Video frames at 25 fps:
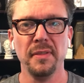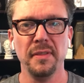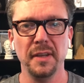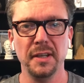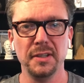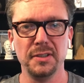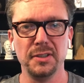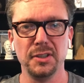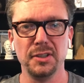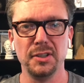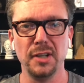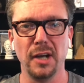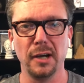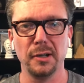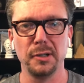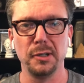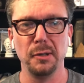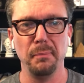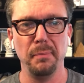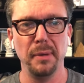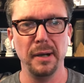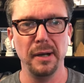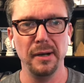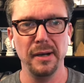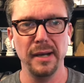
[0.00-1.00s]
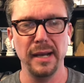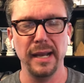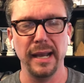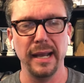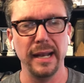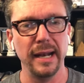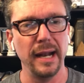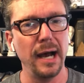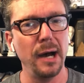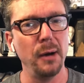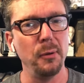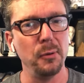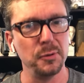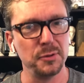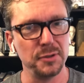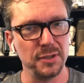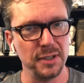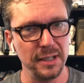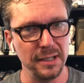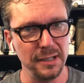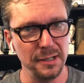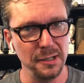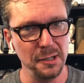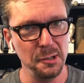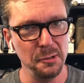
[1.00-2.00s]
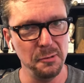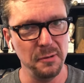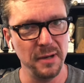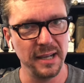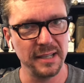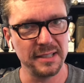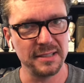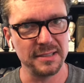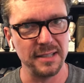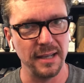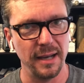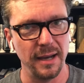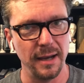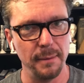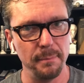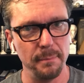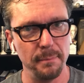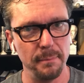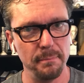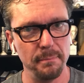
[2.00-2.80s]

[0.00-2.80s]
This is Doctor Berry, and I will see you next time.